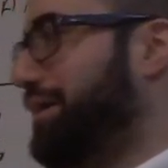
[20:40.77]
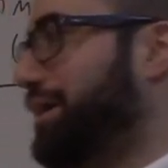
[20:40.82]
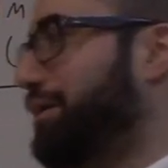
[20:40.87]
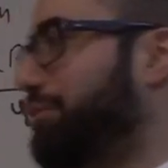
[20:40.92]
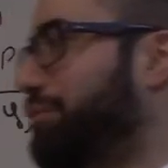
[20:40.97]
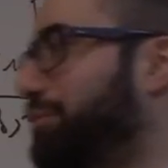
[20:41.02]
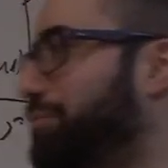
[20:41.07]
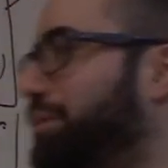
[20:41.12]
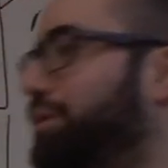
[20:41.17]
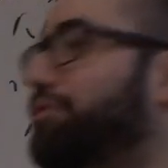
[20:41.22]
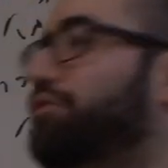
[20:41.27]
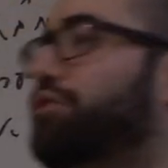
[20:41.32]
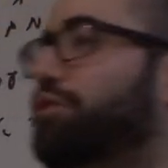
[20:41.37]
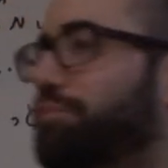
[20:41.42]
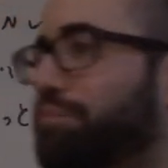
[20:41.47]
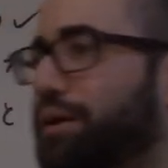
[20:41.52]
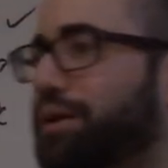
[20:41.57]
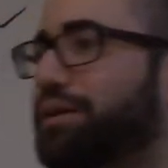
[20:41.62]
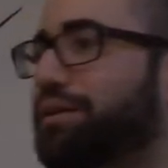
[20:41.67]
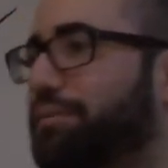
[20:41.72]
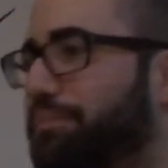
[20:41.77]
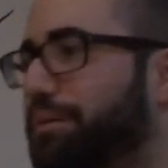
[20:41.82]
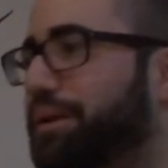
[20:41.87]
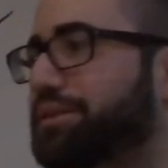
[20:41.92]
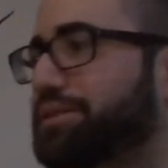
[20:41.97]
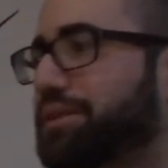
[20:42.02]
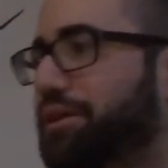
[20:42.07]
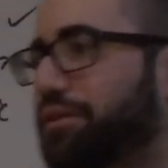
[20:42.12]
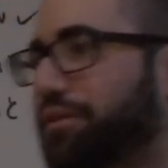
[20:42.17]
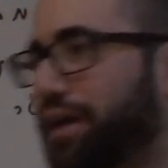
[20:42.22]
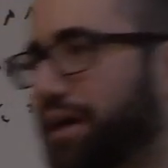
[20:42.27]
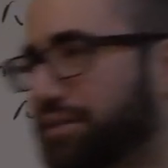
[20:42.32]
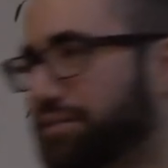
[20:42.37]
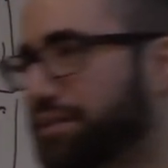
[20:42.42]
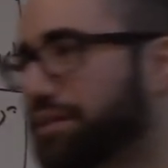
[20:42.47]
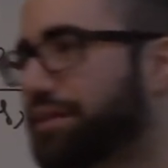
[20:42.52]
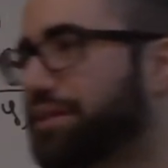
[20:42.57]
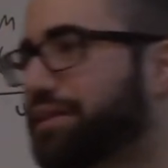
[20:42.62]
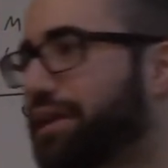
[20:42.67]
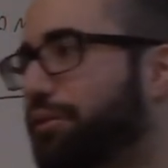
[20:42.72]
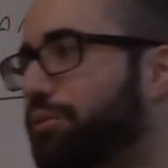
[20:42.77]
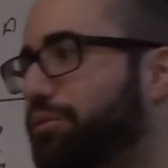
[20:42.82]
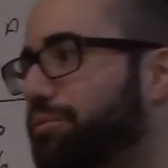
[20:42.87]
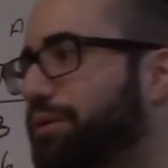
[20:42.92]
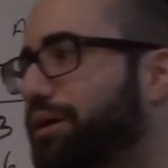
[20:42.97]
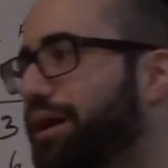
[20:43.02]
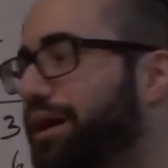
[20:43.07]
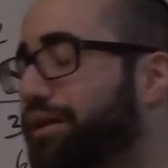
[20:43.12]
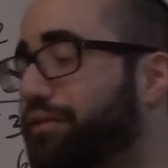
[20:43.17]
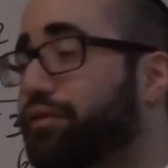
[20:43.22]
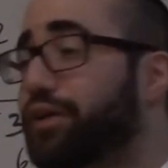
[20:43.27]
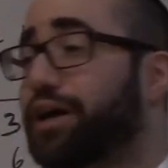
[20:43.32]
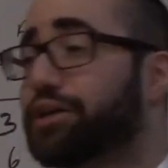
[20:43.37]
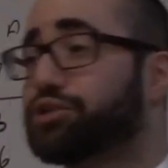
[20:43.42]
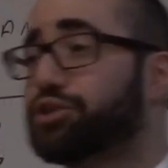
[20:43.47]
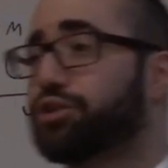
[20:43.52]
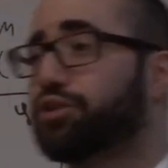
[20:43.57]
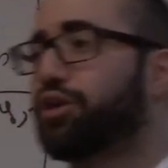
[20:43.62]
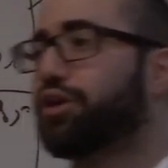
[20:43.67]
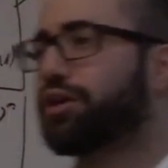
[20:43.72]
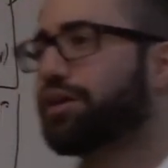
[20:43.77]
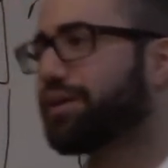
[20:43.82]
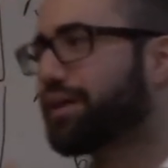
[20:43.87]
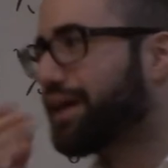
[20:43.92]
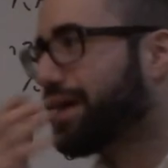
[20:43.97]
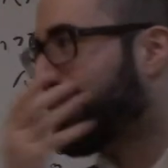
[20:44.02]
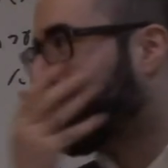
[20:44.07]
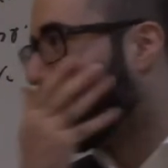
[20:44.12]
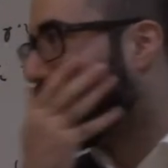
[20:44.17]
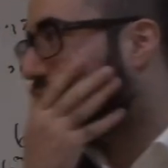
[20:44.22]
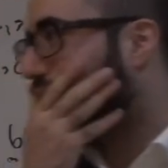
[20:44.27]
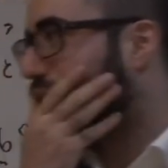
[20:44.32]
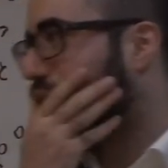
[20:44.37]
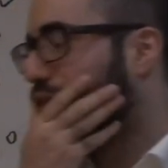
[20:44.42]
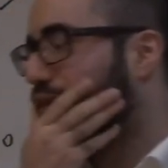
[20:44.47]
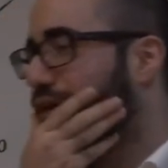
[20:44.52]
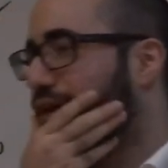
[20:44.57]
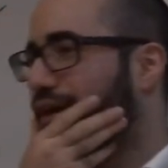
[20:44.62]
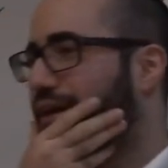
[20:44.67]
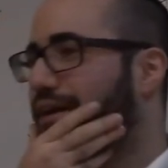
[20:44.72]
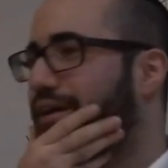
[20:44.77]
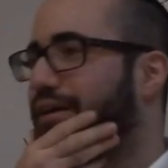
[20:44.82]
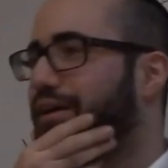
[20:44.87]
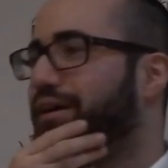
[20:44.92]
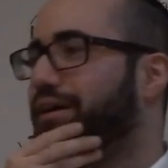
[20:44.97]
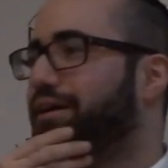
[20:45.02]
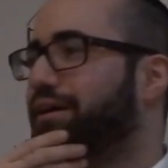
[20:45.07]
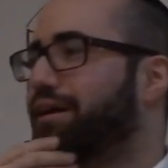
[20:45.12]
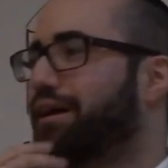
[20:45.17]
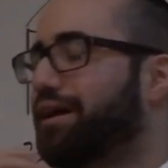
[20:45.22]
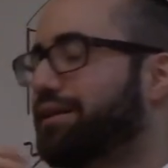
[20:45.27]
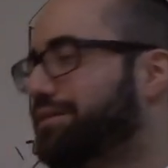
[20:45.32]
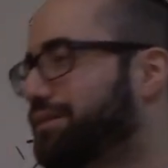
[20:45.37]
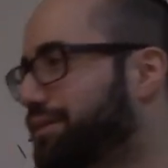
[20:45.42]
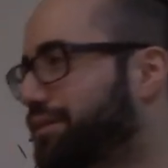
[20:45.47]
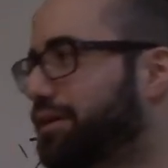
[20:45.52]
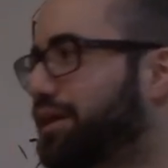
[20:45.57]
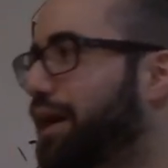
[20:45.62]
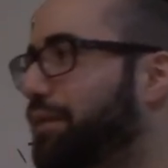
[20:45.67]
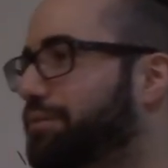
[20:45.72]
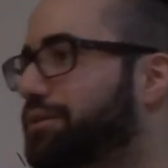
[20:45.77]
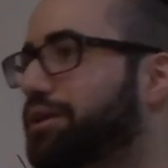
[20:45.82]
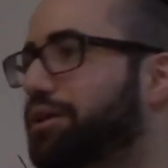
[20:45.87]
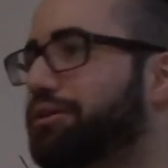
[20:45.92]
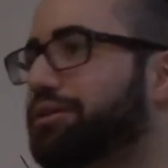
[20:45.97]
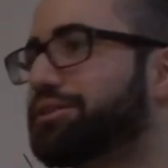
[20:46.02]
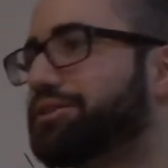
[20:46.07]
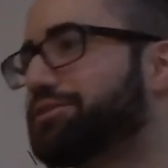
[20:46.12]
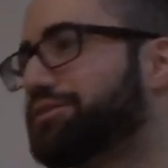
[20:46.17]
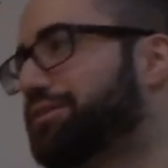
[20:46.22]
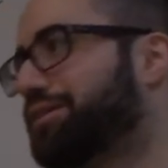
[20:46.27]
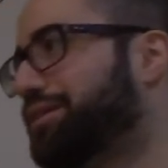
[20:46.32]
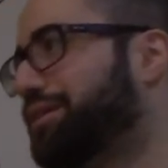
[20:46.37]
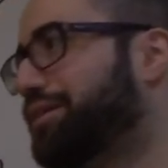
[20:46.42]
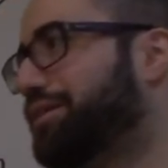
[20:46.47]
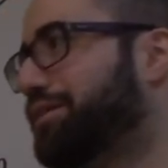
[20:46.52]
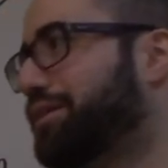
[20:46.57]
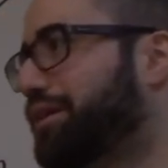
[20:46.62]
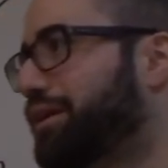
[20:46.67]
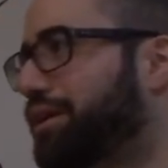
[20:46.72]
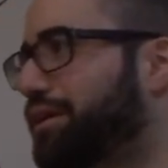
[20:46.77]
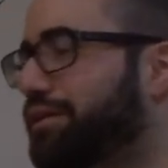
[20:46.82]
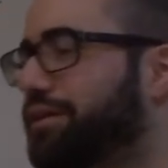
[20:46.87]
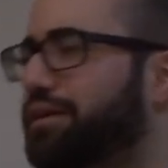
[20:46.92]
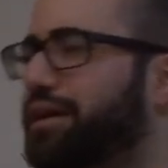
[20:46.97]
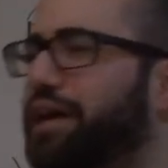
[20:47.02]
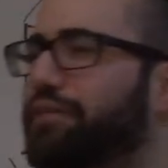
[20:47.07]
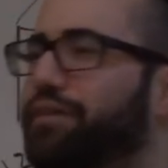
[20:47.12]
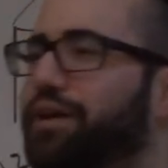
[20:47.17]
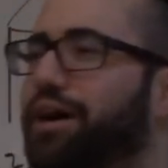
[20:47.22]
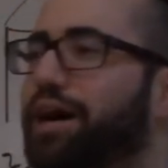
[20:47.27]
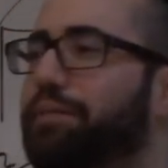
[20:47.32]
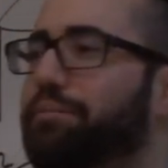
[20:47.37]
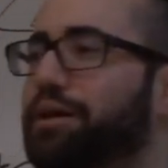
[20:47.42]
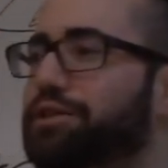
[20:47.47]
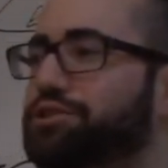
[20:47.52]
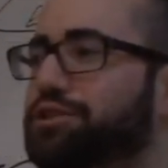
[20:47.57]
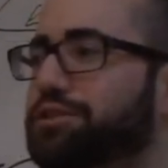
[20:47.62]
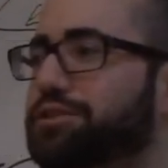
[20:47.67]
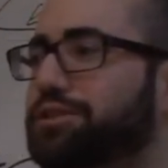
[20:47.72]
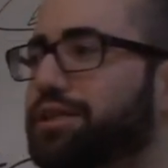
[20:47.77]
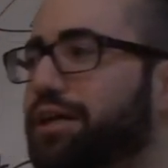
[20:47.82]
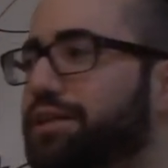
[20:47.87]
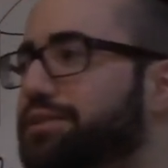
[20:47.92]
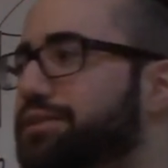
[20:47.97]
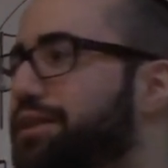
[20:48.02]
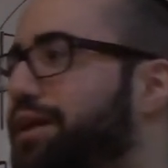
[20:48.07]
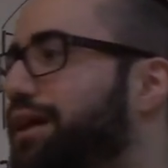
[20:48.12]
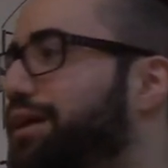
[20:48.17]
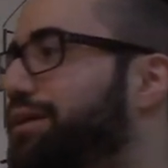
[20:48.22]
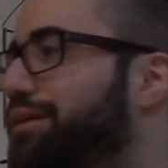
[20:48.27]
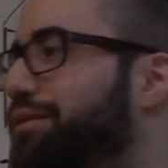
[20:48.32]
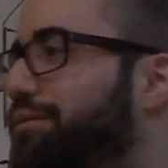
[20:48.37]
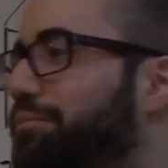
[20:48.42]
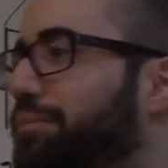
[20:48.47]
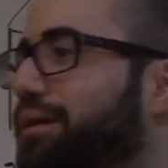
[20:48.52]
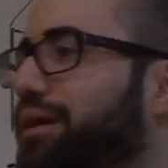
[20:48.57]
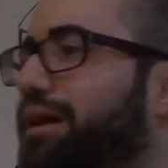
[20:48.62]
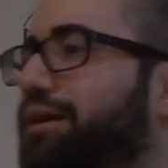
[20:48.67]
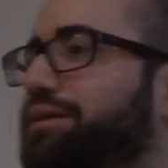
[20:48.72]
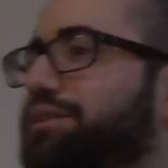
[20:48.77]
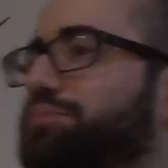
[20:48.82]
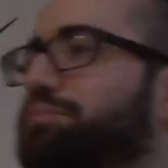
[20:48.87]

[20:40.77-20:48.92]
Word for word: It would be forbidden based on that. That would be, and if you actually look at the, at the commentaries, the the Kaf HaChaim actually says that Maran is